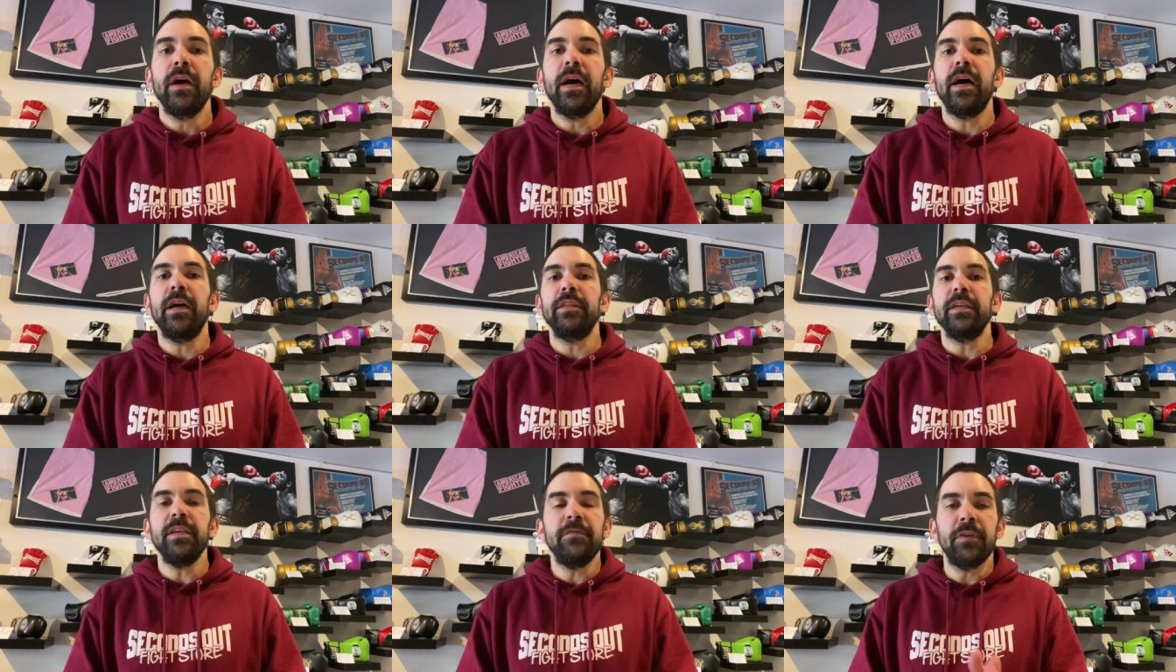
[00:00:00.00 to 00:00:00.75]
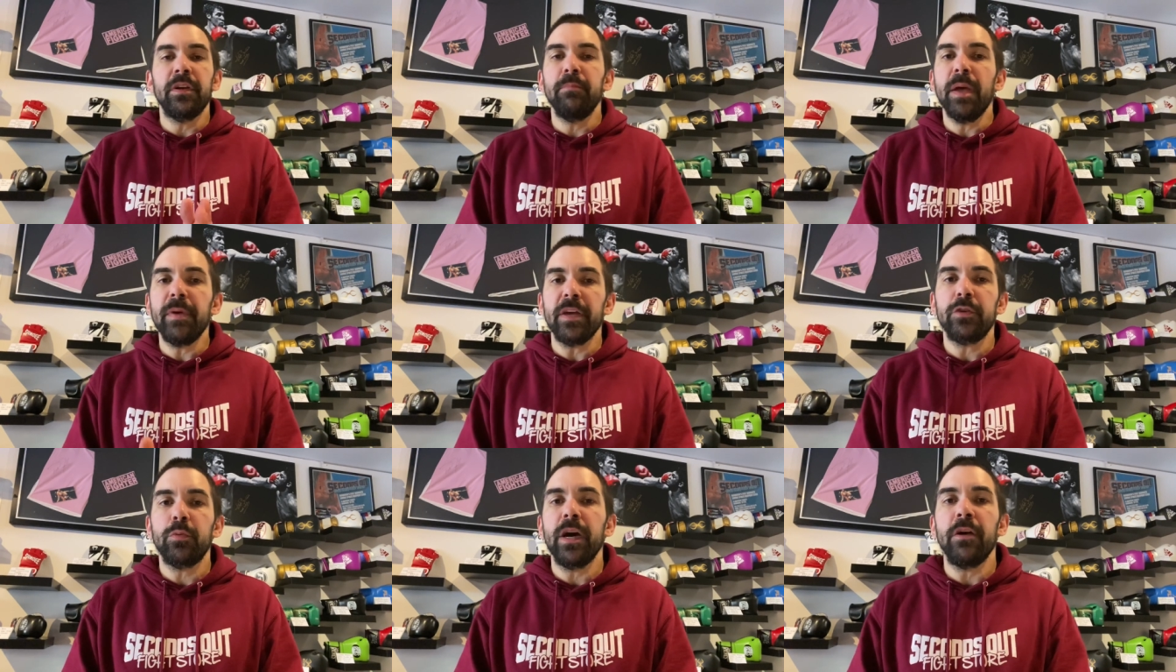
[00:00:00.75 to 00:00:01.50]
and even maybe a
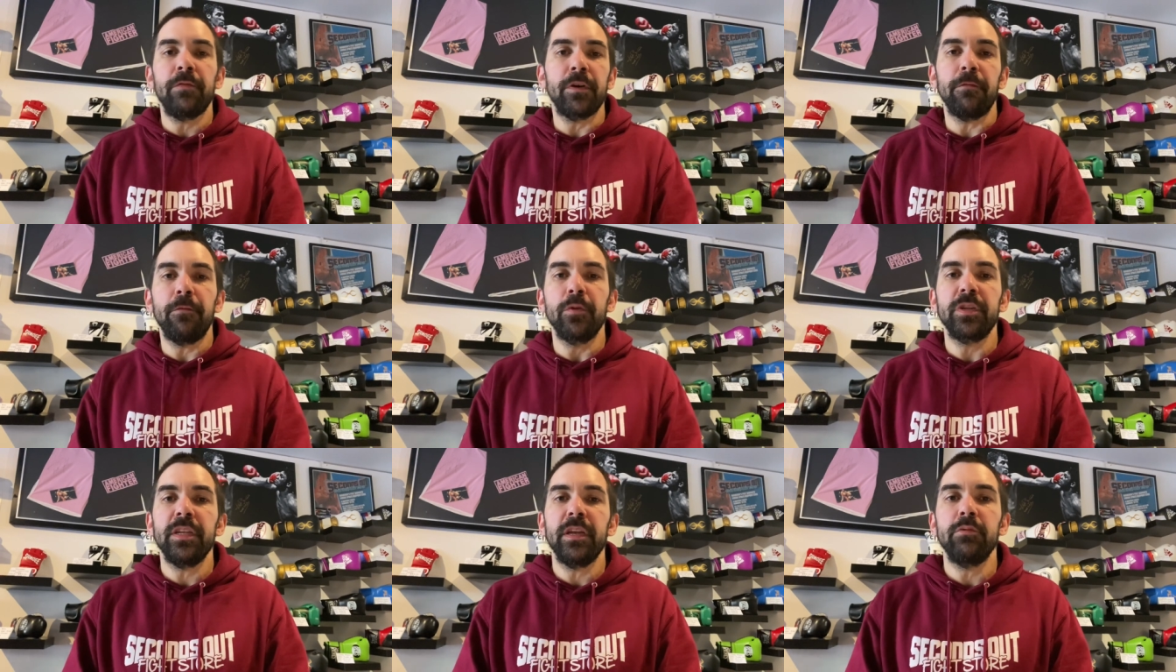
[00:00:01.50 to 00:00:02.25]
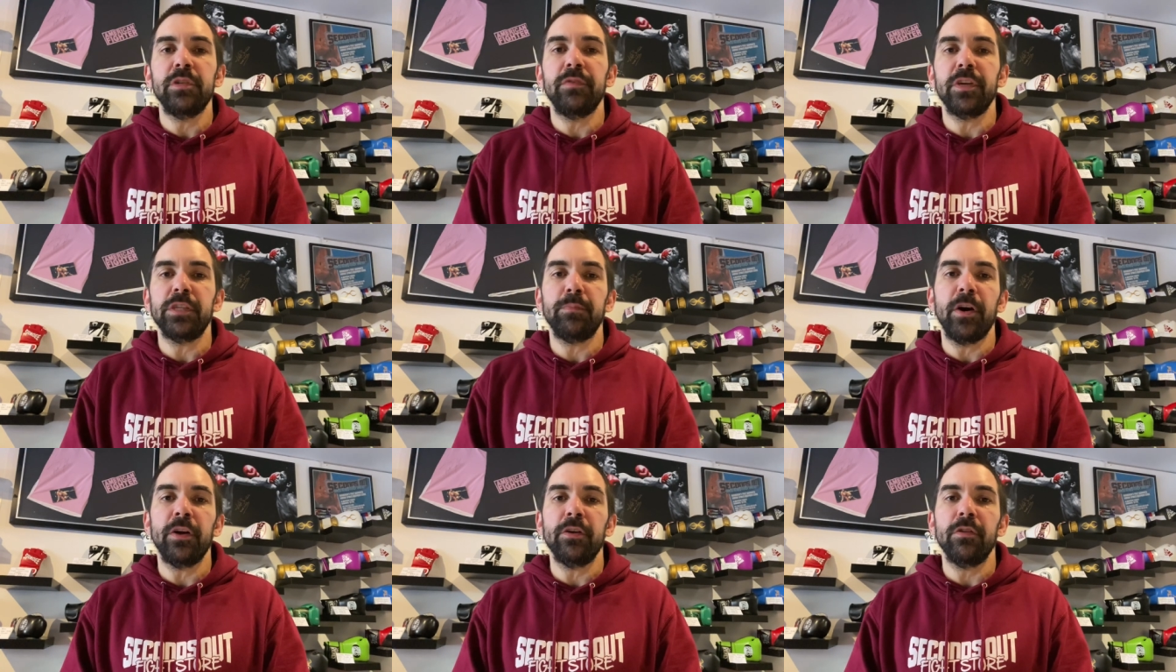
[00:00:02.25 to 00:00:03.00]
12 or a 14 ounce for a
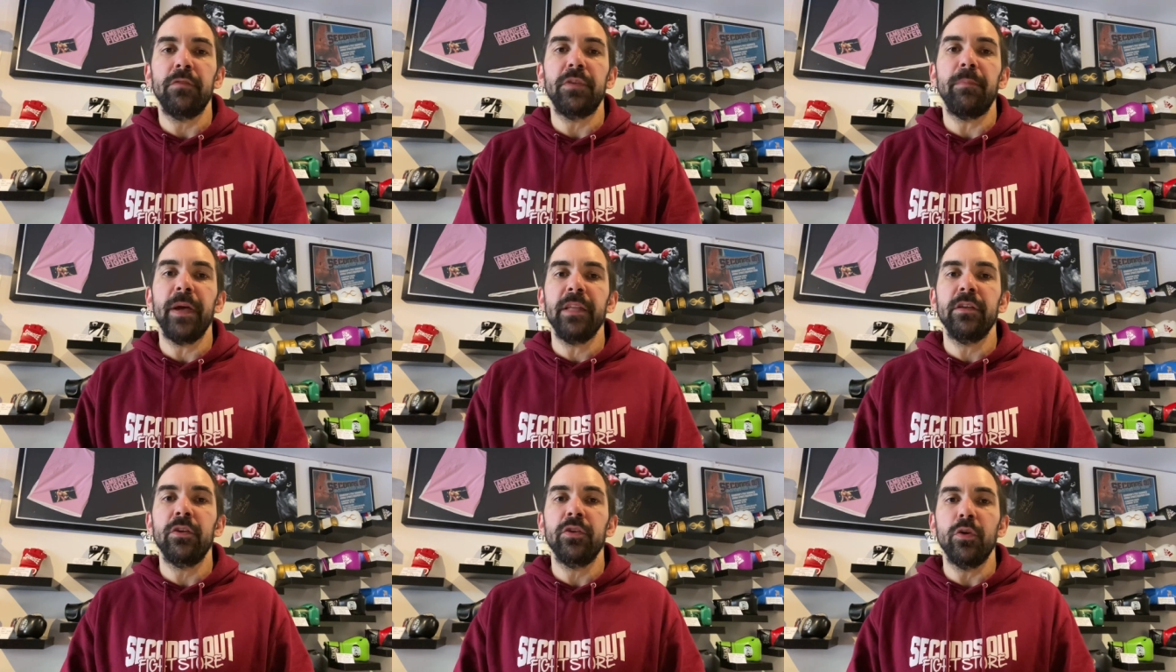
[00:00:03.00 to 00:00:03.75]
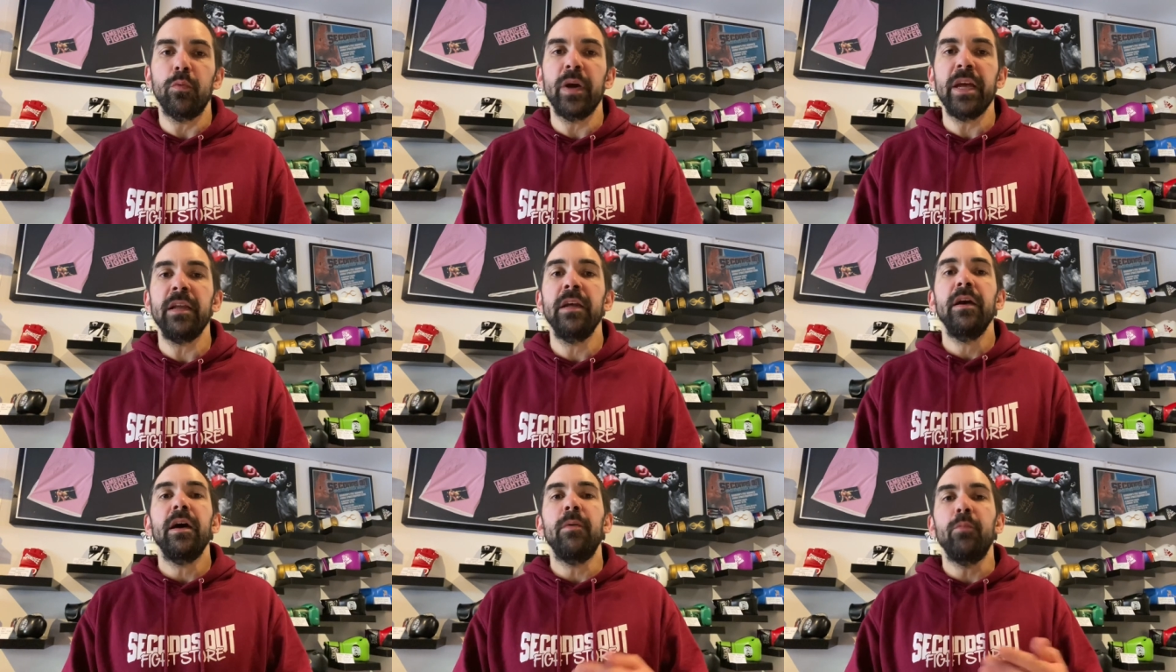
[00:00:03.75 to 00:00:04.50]
sparring glove depending on your weight
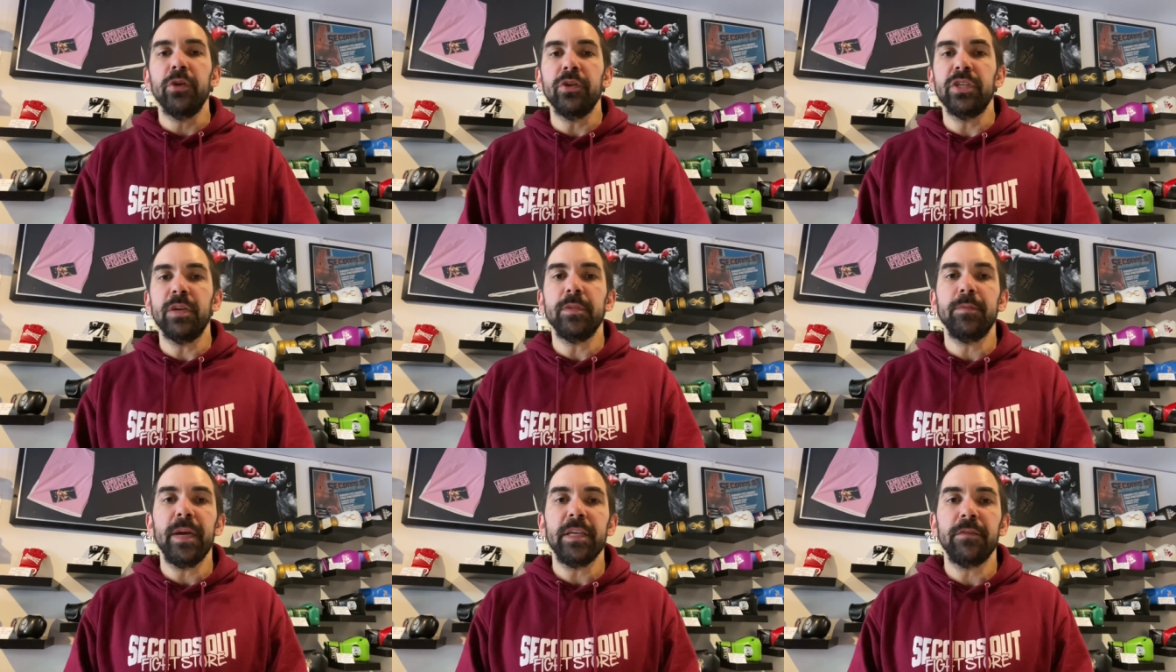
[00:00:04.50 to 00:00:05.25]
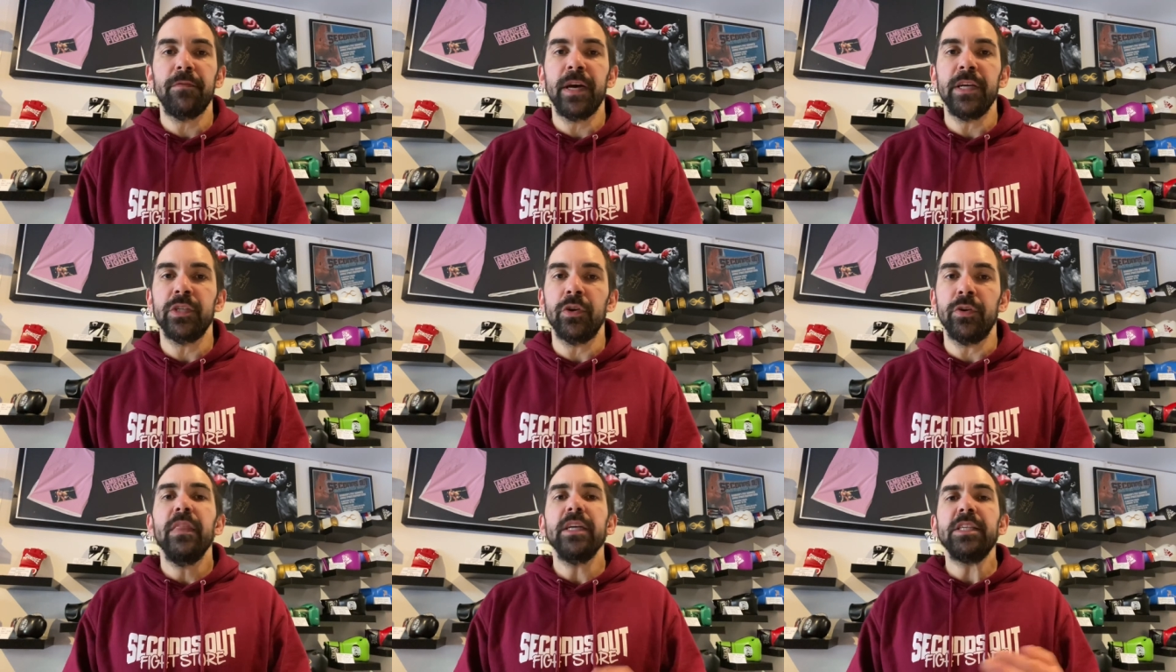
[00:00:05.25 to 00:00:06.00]
and what your gym specifies
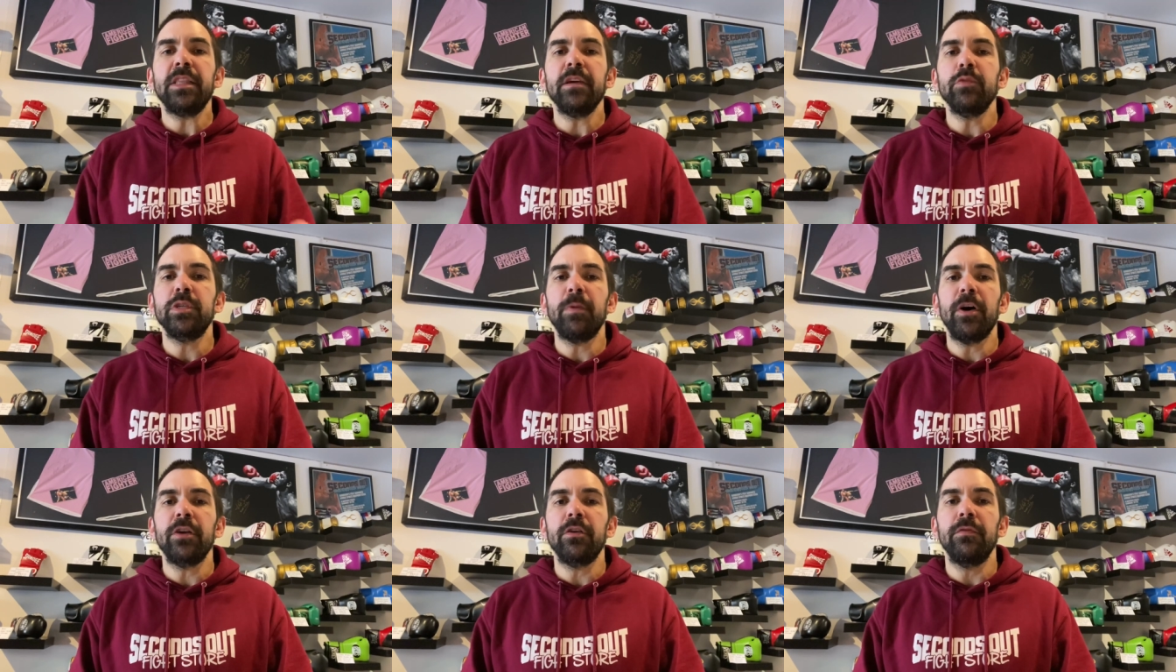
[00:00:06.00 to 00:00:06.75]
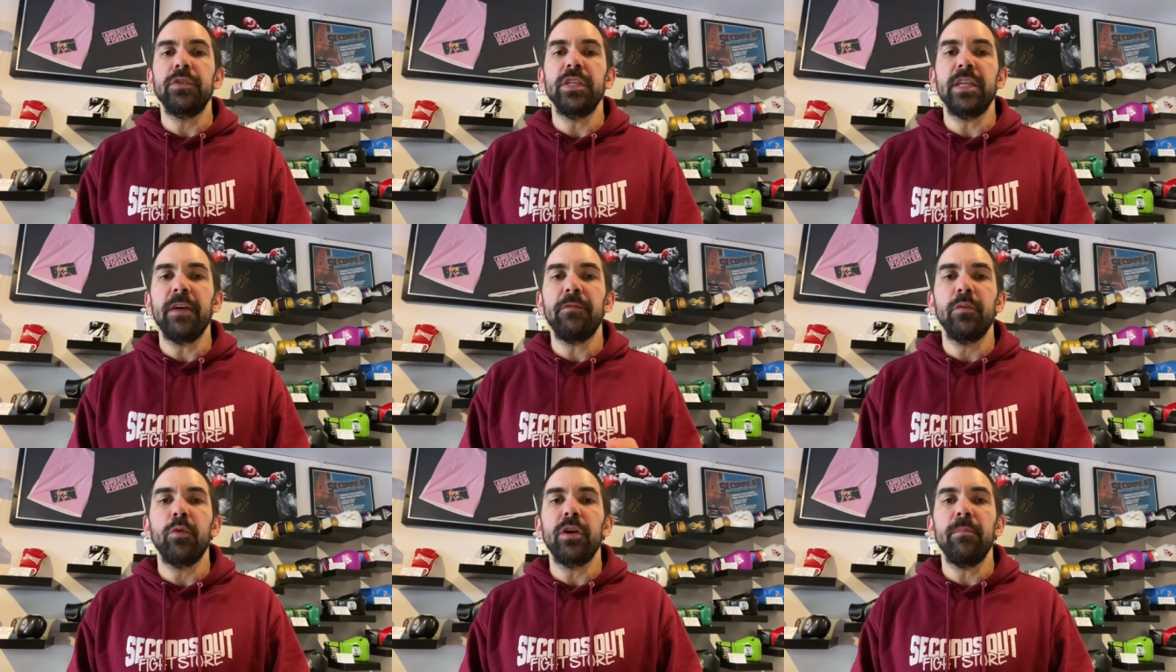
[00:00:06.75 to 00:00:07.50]
on. That's the thing with sparring gloves, you definitely
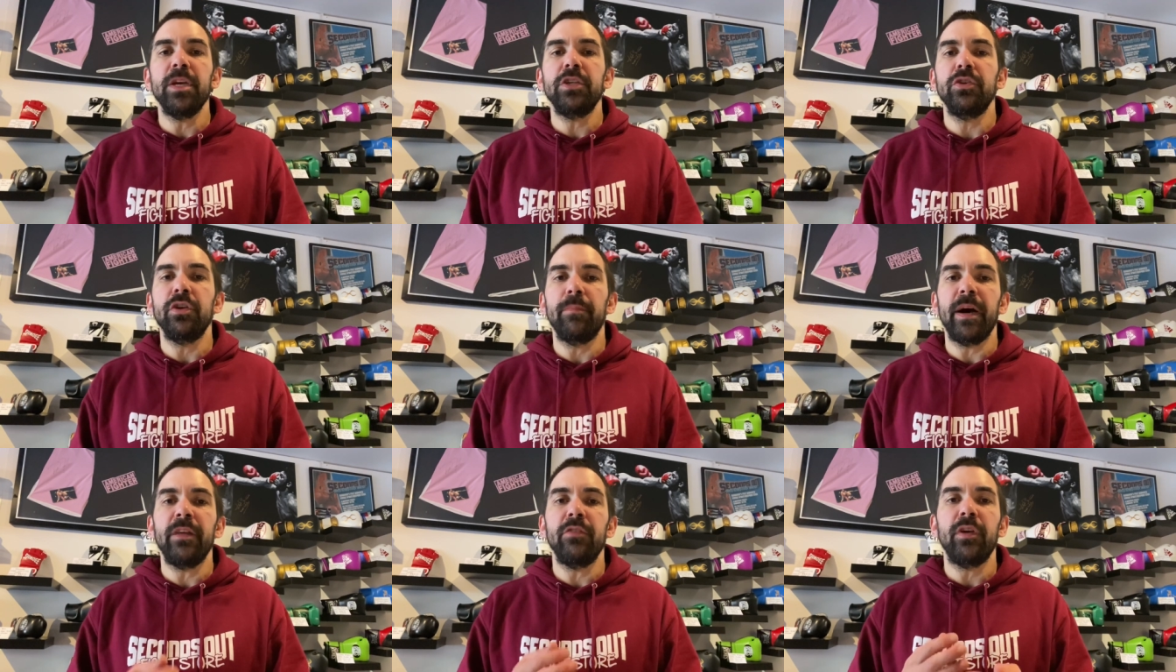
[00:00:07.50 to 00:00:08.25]
want to make sure you're buying the